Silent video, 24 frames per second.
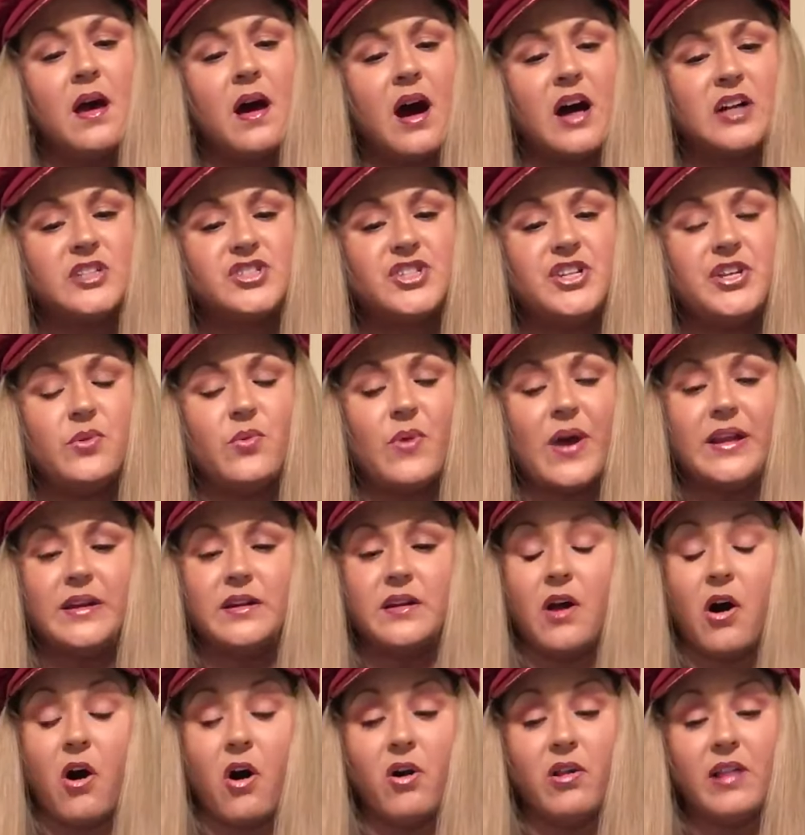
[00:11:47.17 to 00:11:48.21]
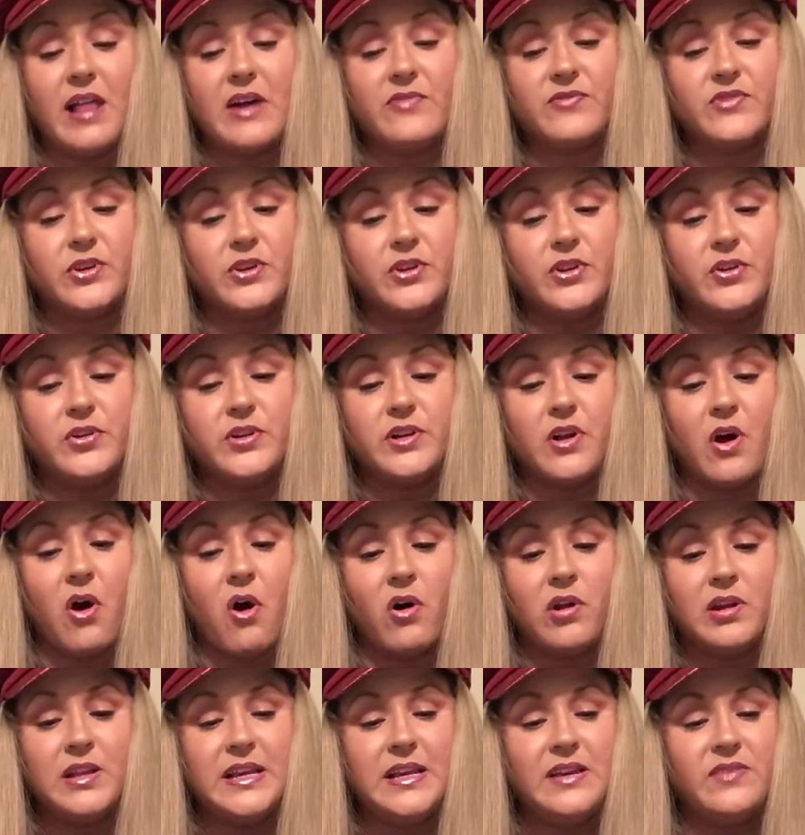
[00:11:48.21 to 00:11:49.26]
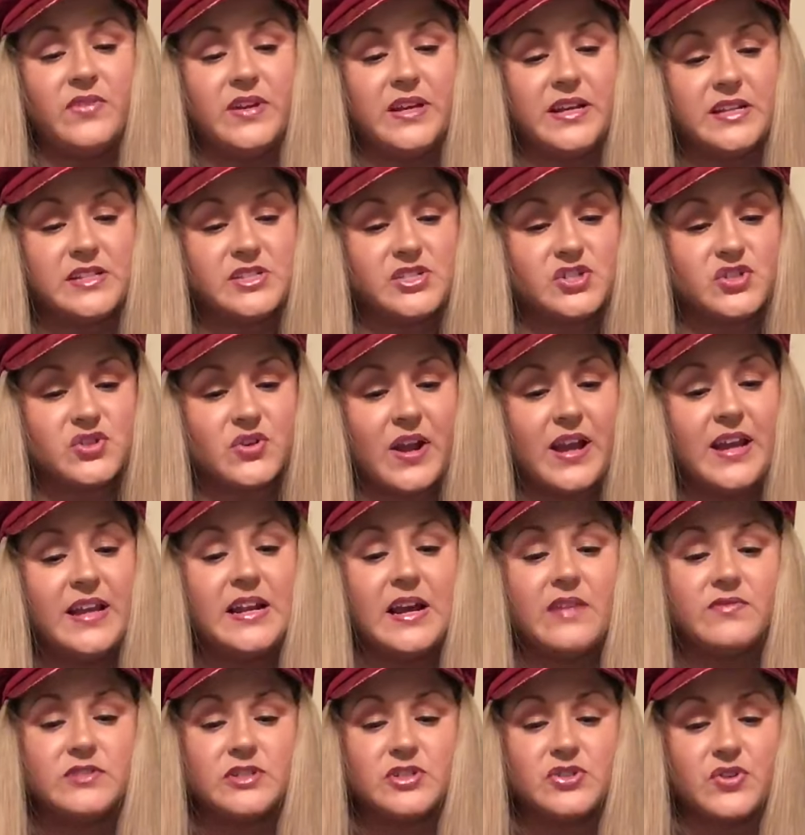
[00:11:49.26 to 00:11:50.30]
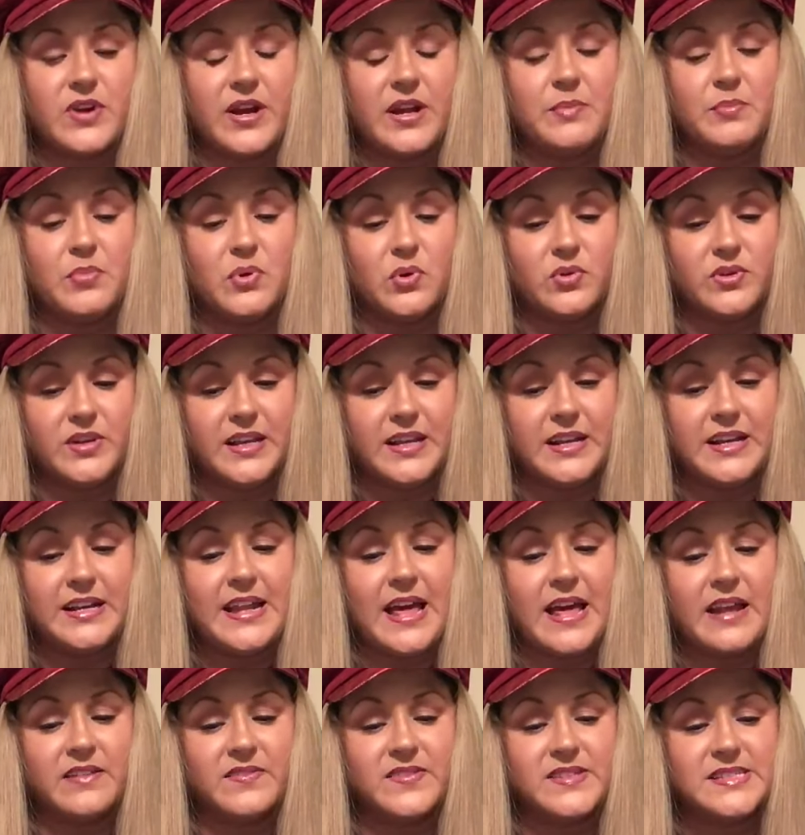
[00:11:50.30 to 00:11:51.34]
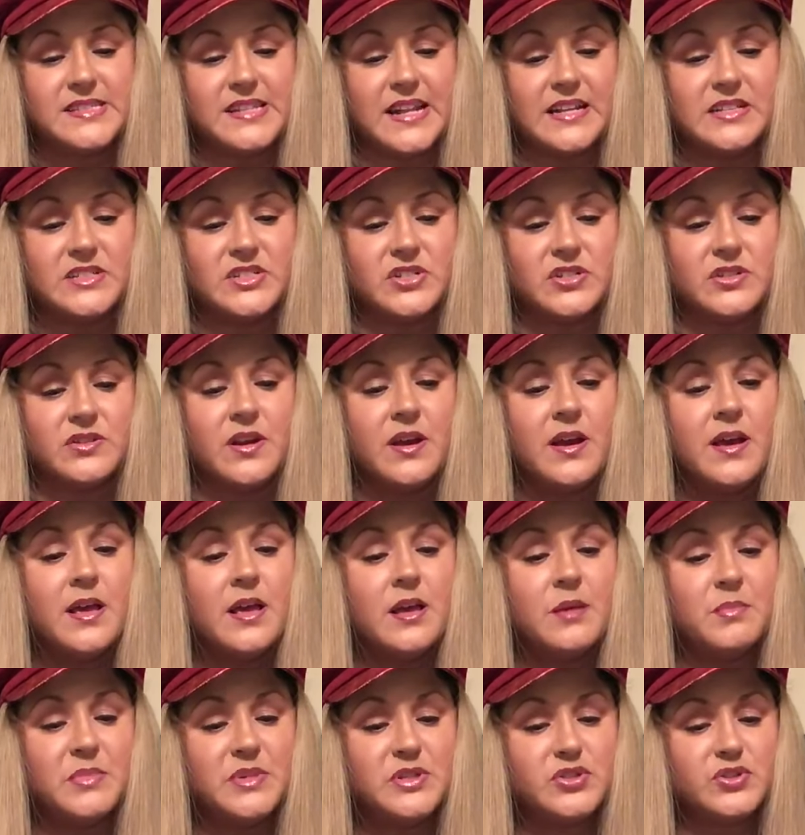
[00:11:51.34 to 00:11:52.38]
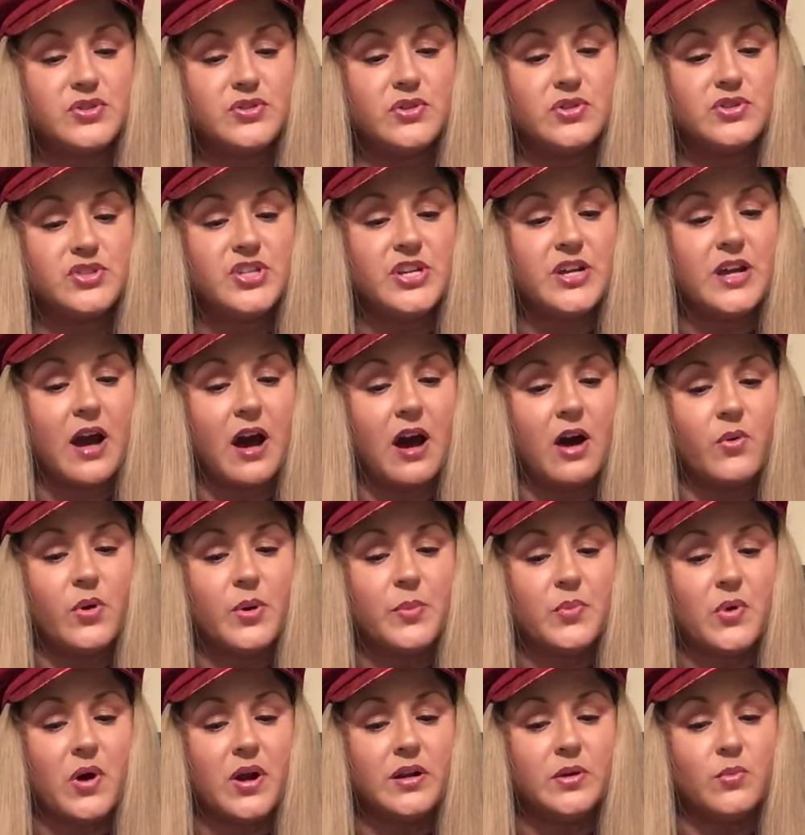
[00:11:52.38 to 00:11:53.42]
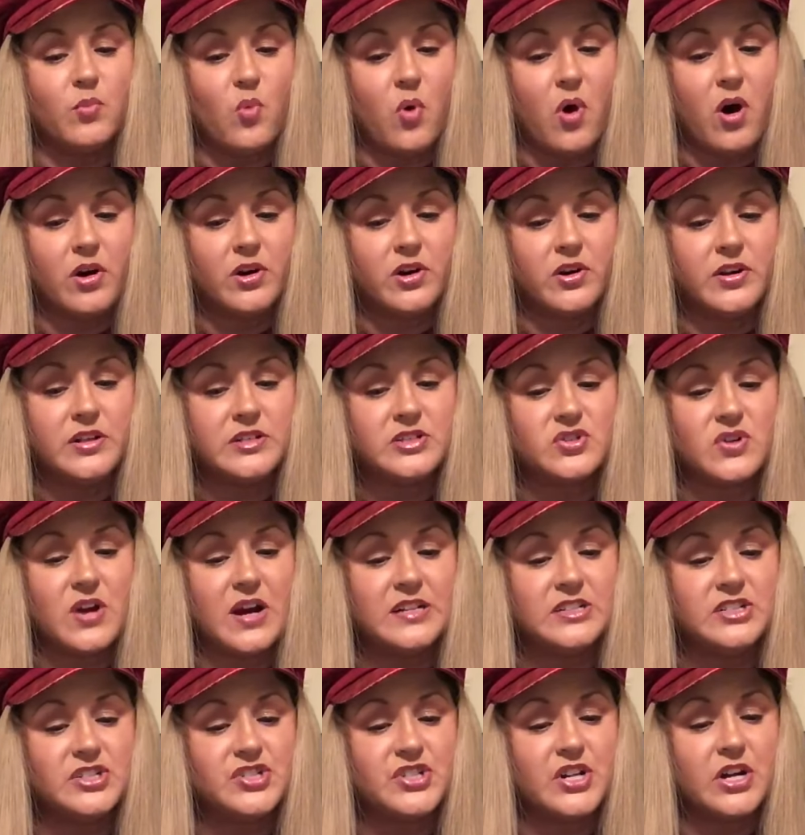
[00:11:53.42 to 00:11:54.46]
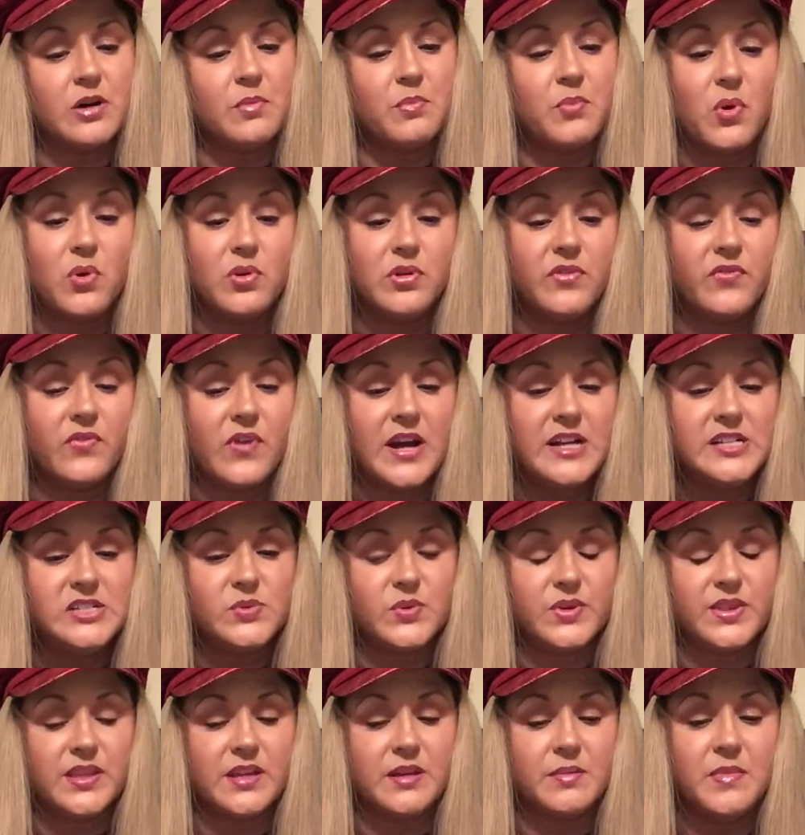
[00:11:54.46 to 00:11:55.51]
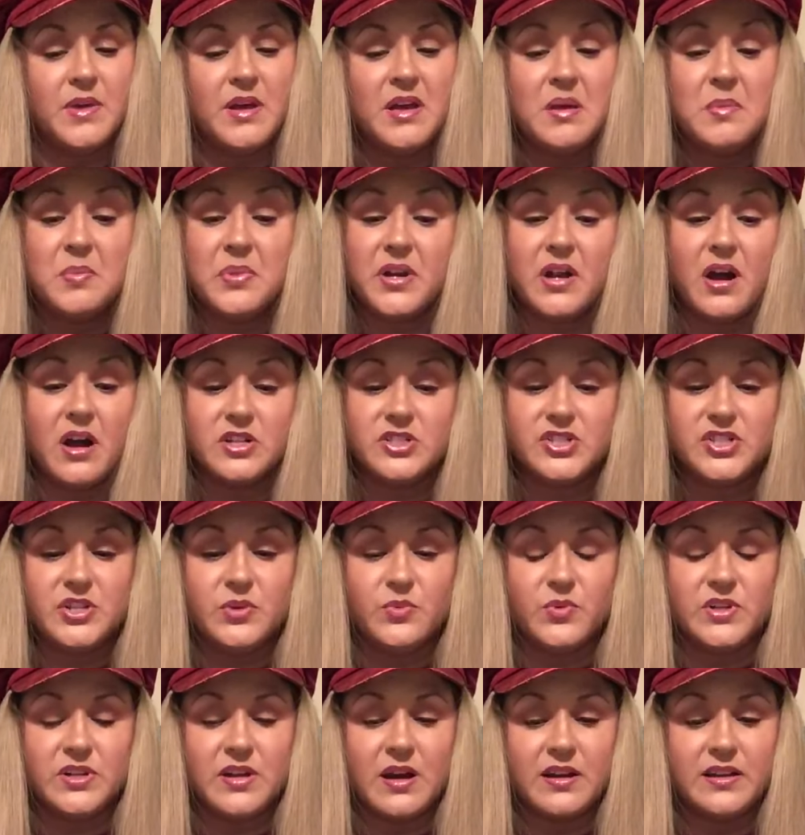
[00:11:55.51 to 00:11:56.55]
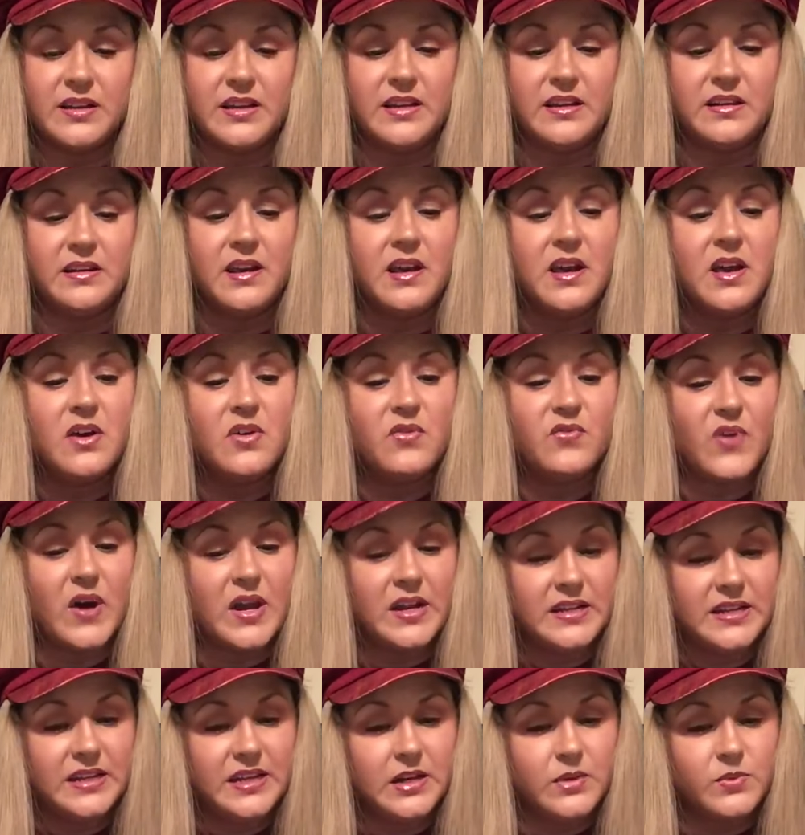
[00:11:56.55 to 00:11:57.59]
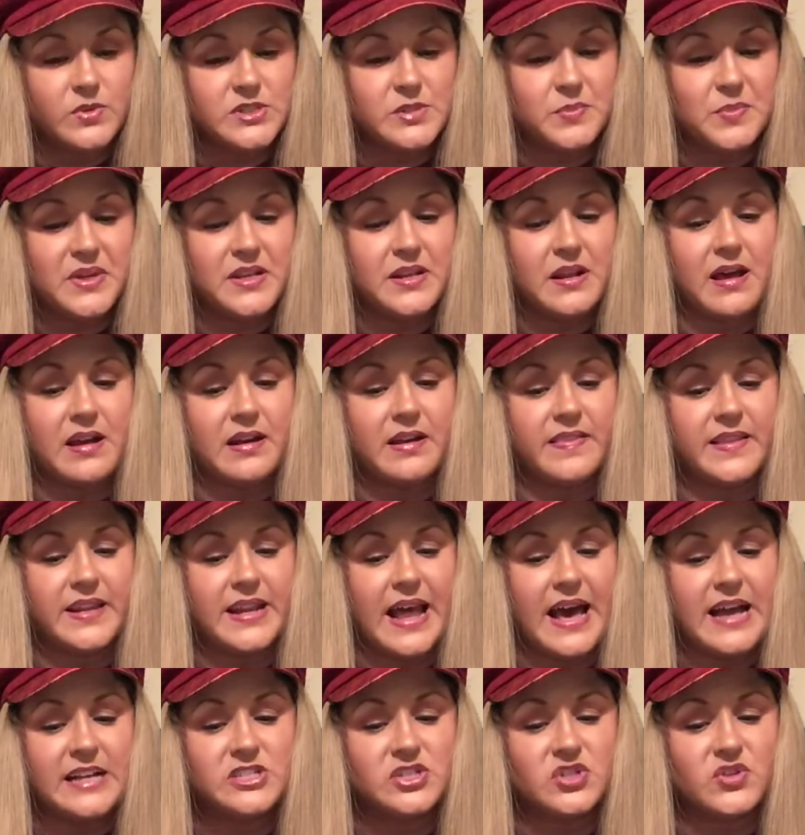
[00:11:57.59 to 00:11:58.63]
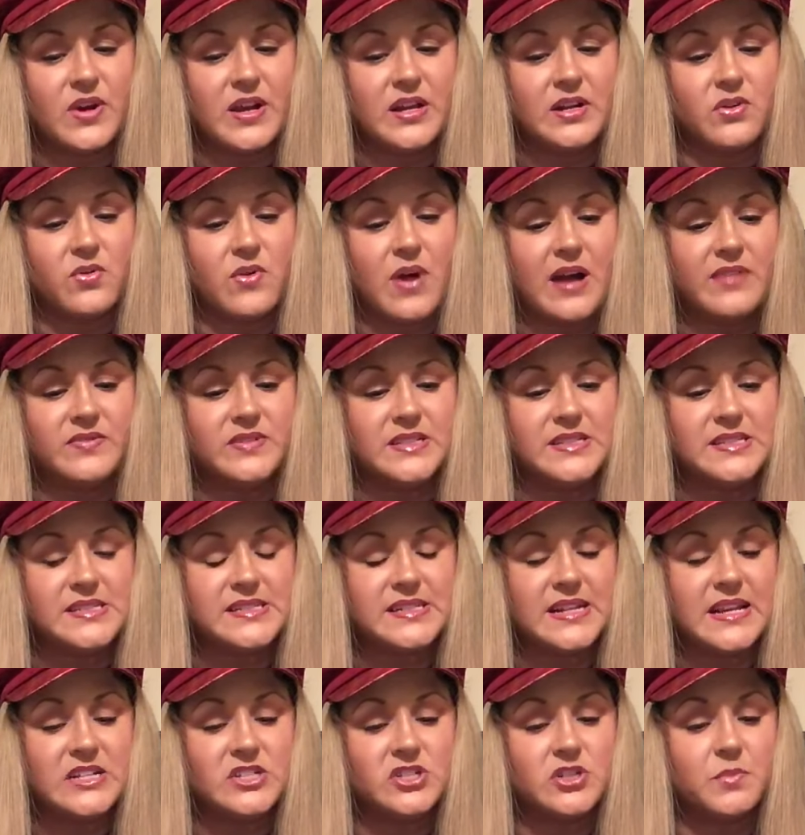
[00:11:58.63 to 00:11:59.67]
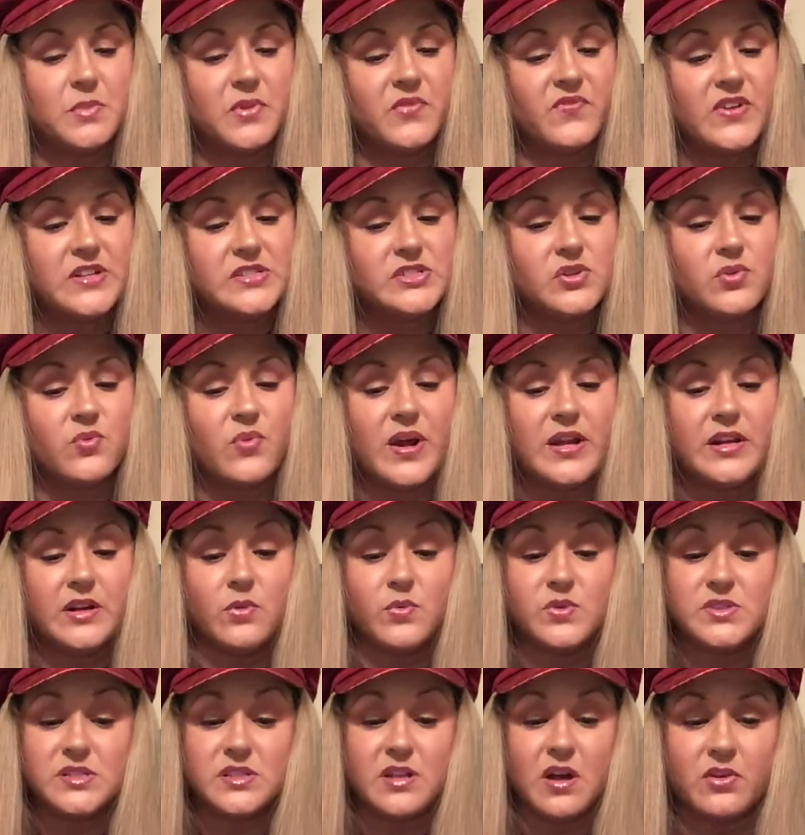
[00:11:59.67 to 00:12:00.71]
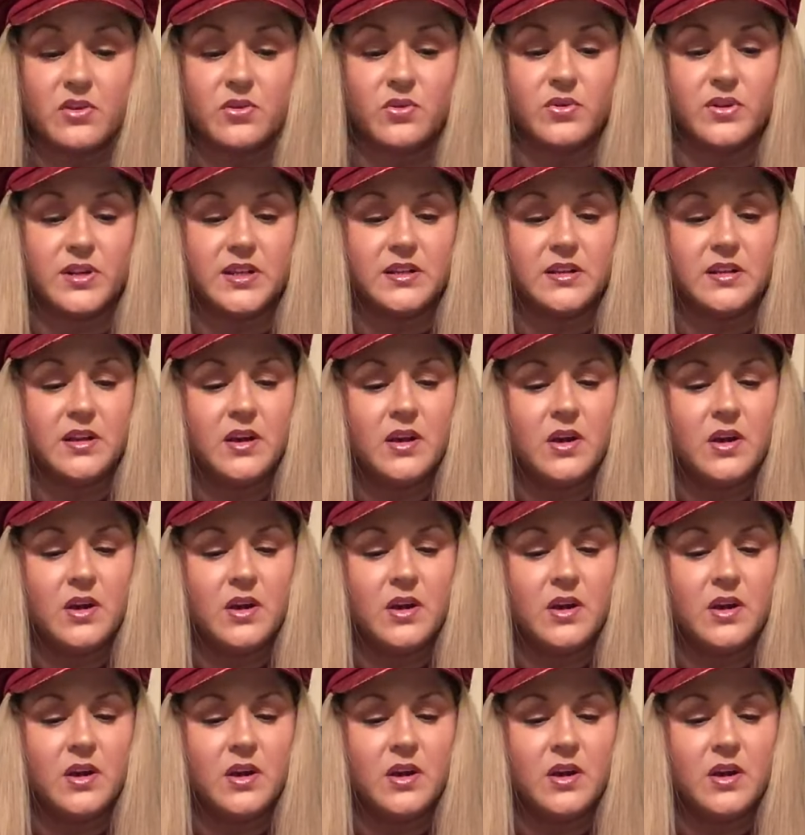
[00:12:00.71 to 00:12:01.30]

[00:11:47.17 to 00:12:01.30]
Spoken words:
Hachi waited all afternoon and all evening as train after train pulled in and out of the station. Mr. Yoshikawa brought him water and tried to share a bowl of rice with him, but Hachi would not eat. Finally, it was midnight and the last train arrived at the station. Professor Ueno was on it.